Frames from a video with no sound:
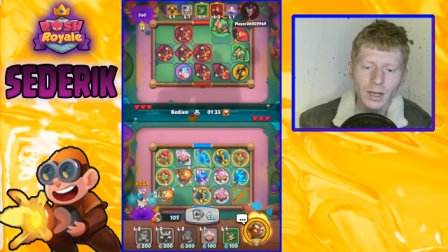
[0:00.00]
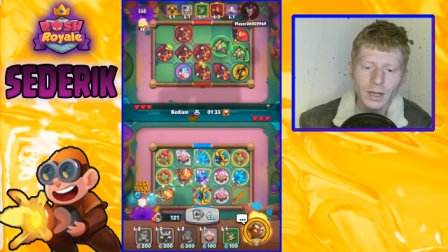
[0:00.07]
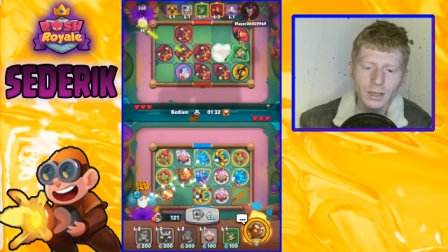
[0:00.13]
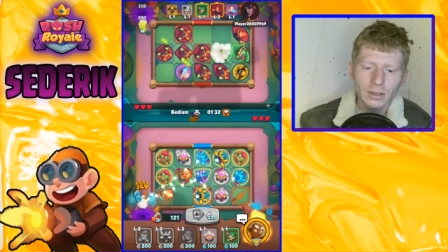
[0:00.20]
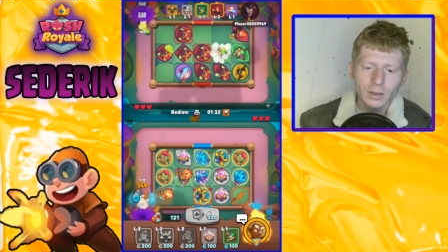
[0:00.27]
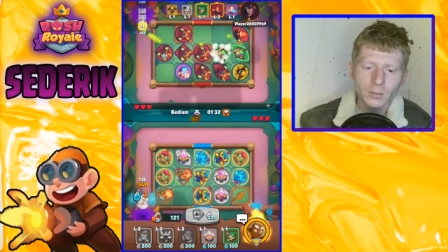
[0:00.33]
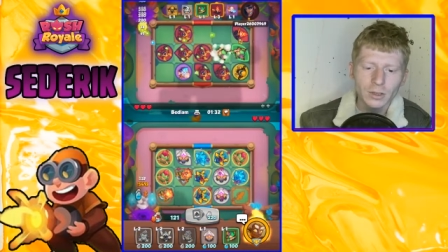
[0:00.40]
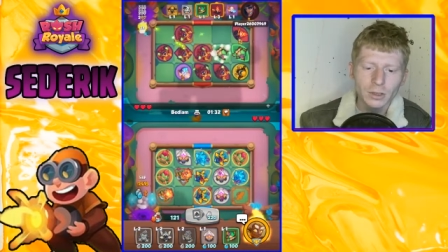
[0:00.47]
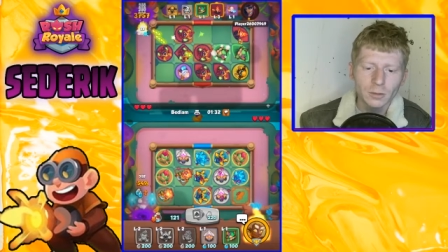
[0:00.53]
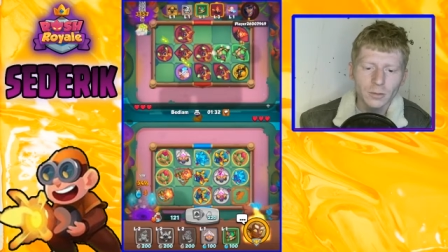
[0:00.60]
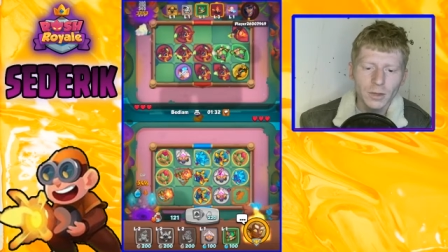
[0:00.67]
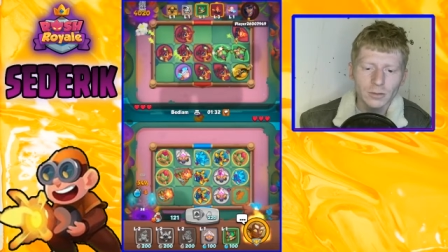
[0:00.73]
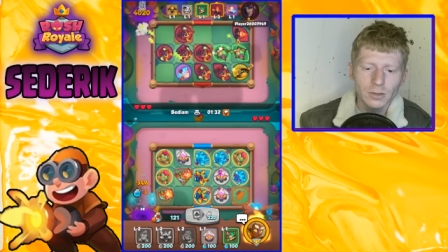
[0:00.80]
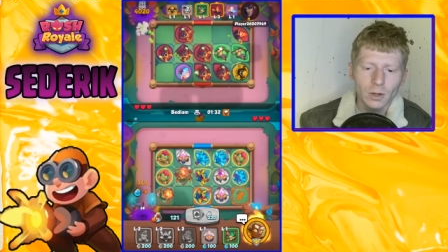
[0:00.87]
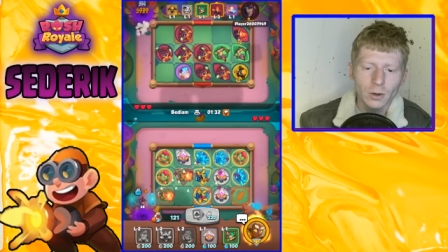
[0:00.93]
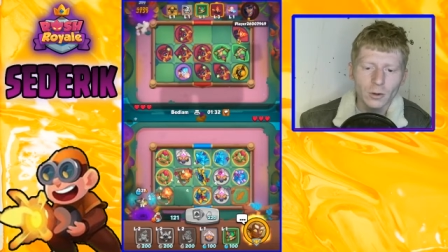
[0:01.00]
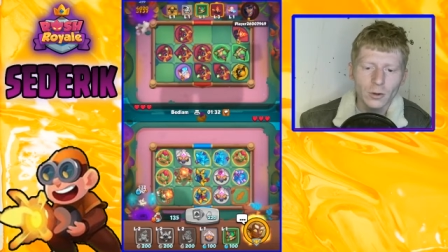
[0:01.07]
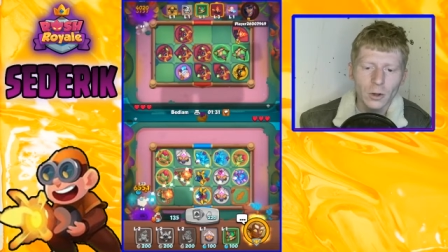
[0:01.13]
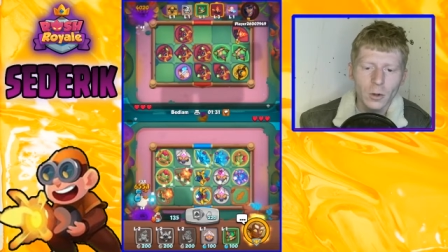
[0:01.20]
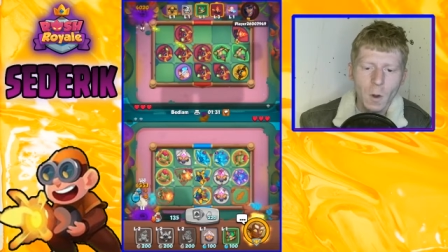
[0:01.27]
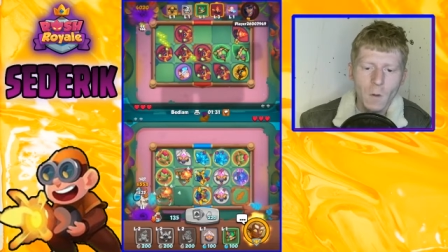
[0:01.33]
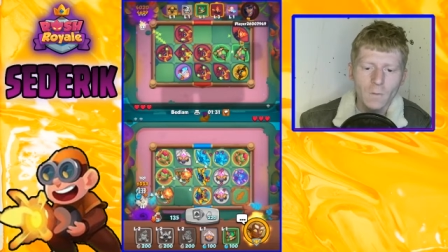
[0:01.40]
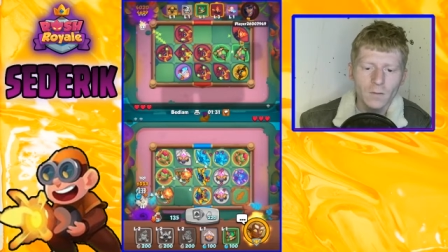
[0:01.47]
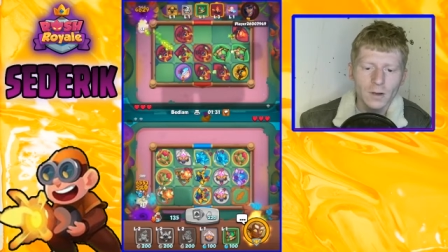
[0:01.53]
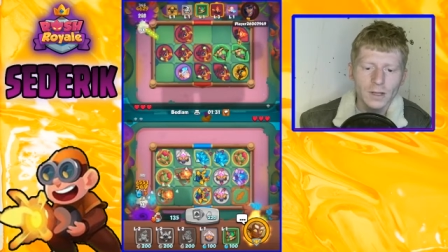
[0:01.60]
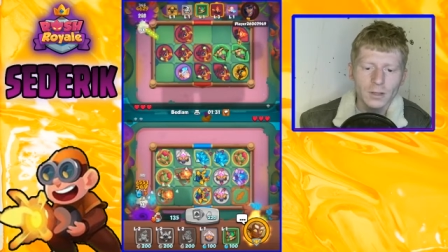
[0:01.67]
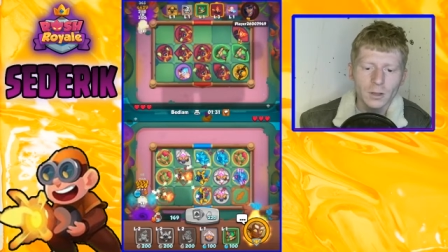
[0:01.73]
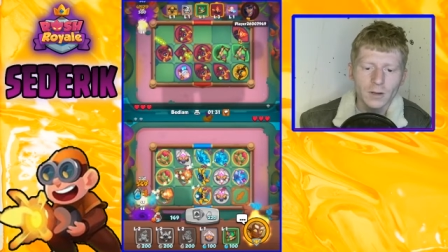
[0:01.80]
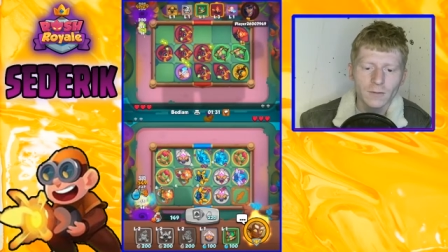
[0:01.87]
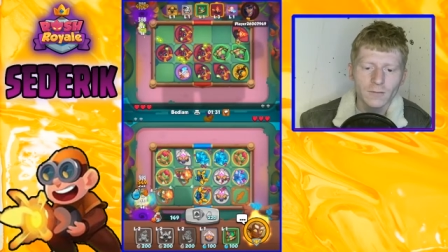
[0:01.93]
So we should be able to hold on, hopefully.
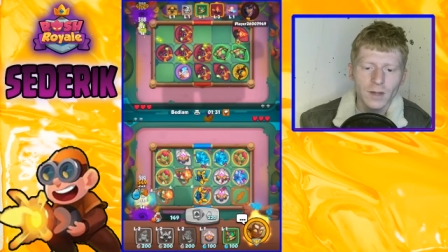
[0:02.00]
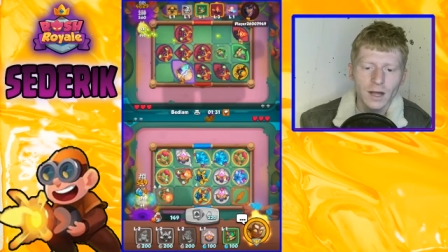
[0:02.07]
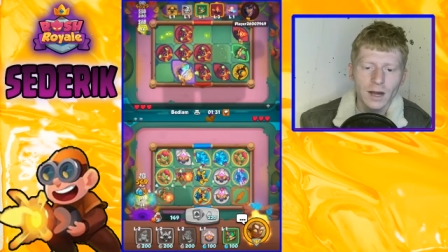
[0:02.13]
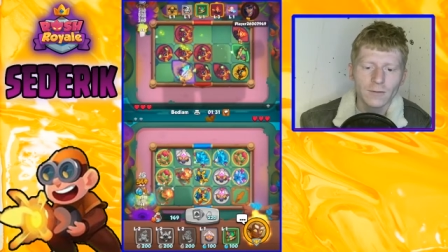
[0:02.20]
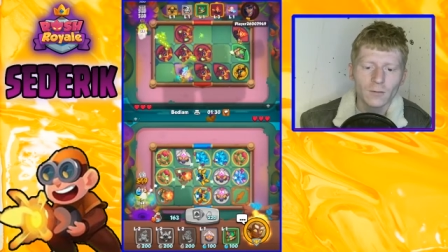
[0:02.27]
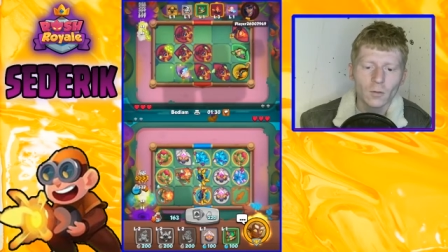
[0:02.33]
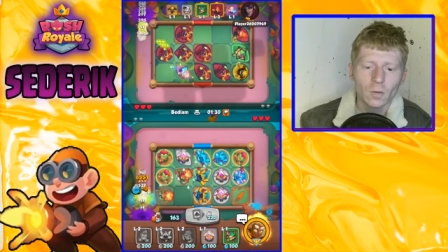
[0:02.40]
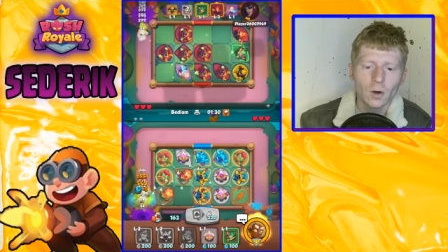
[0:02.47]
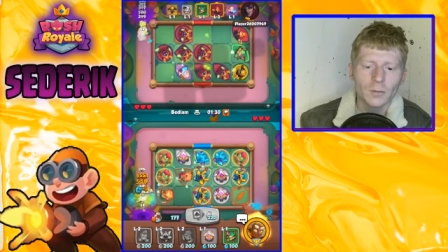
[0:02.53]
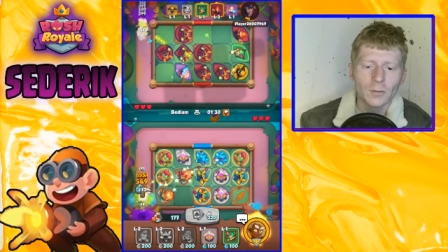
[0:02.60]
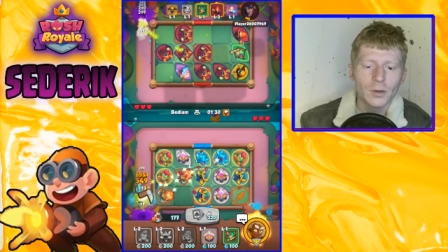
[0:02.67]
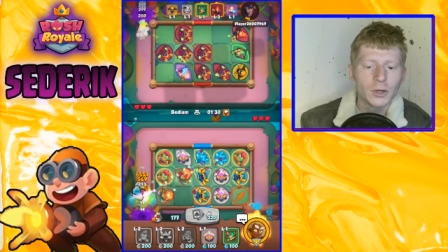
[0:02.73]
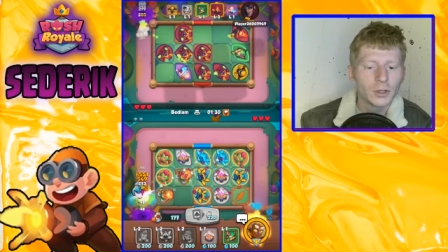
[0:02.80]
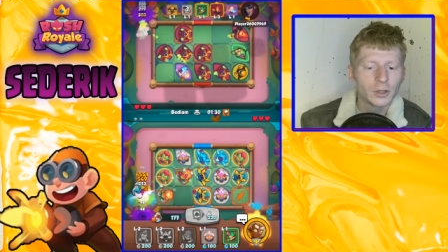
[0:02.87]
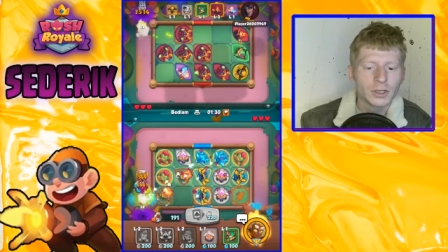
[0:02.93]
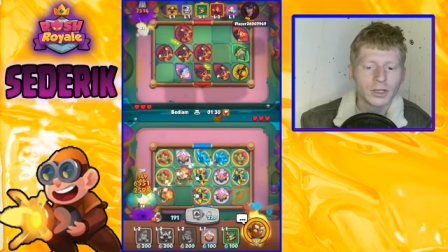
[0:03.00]
He's looking for that level one, but it doesn't.